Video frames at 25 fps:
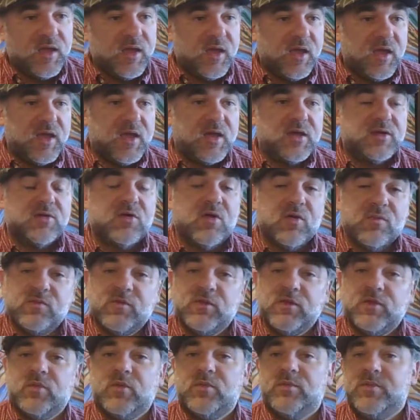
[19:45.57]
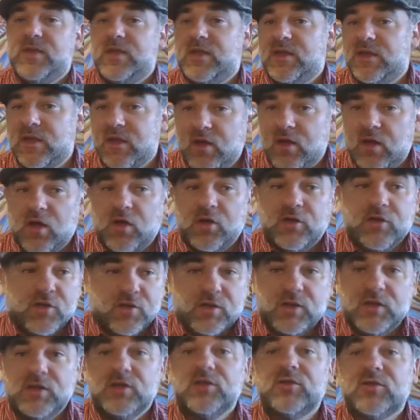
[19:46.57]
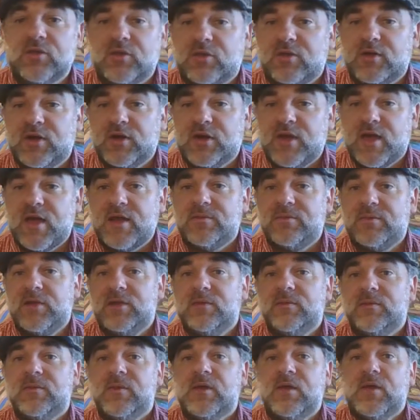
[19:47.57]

and hopefully will be all you need to learn anatomy.